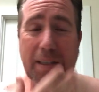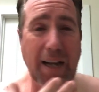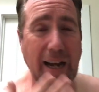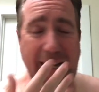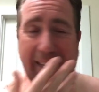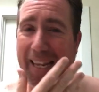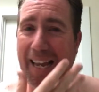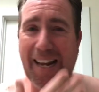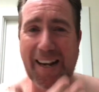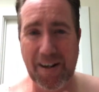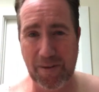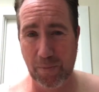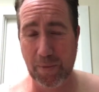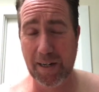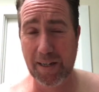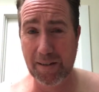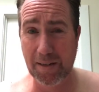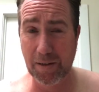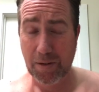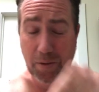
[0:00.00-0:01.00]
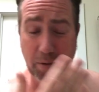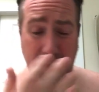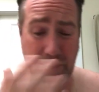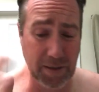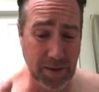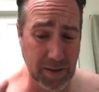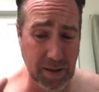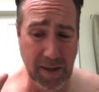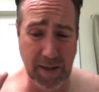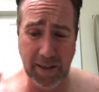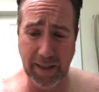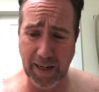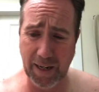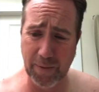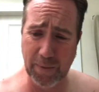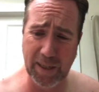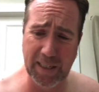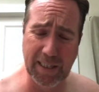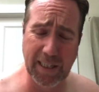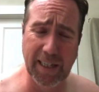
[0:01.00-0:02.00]
I cannot wait to do this.
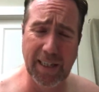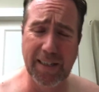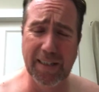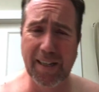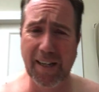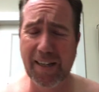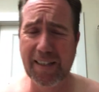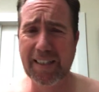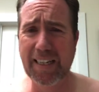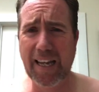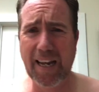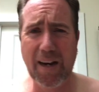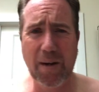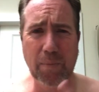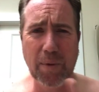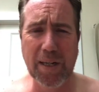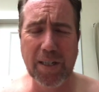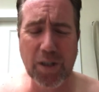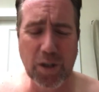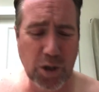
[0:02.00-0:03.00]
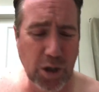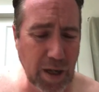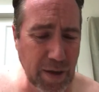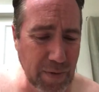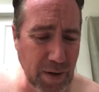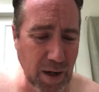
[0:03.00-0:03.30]
Cannot wait to get it done. Cannot wait to shave it